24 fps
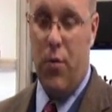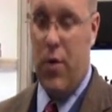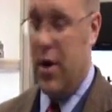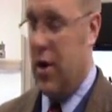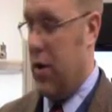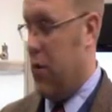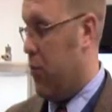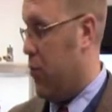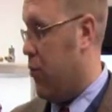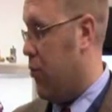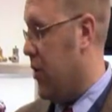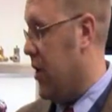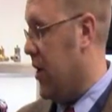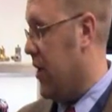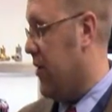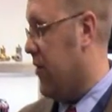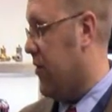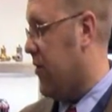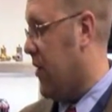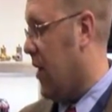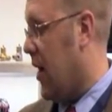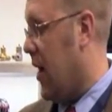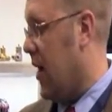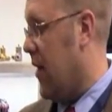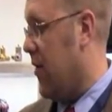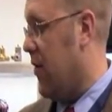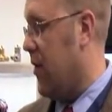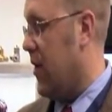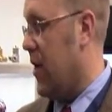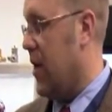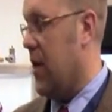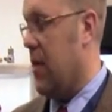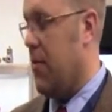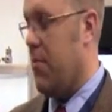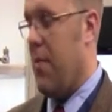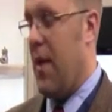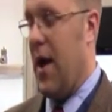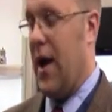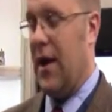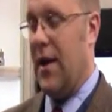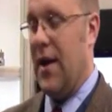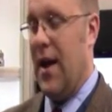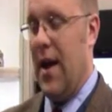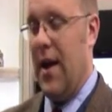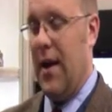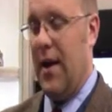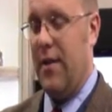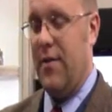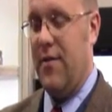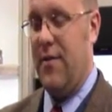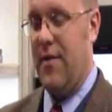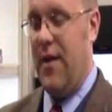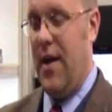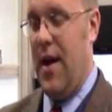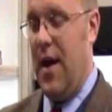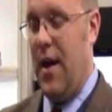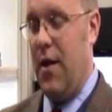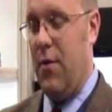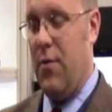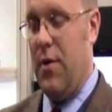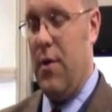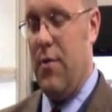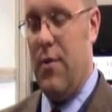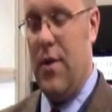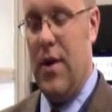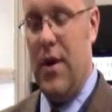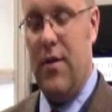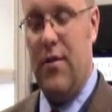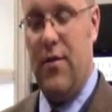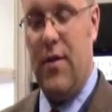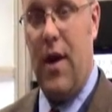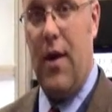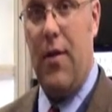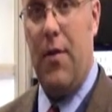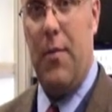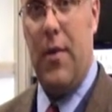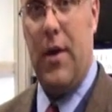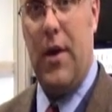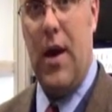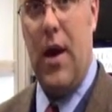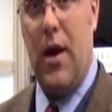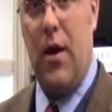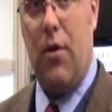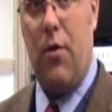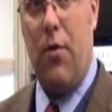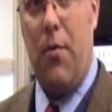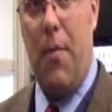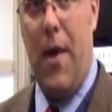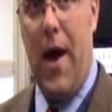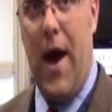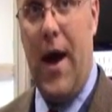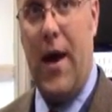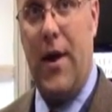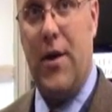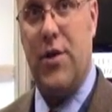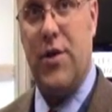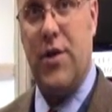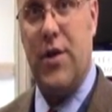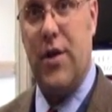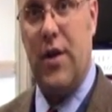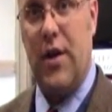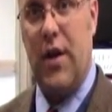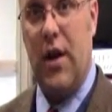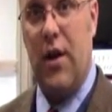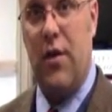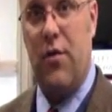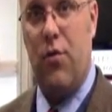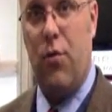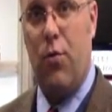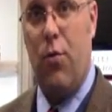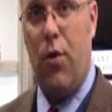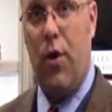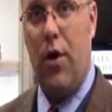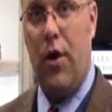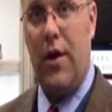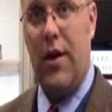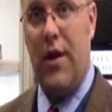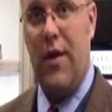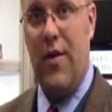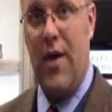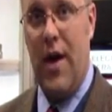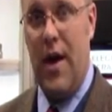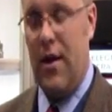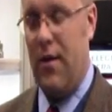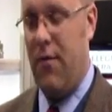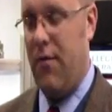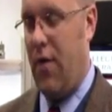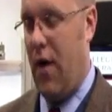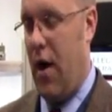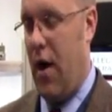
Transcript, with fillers: we redesigned the magnetics and we redesigned the mechanical packaging to get it to work in that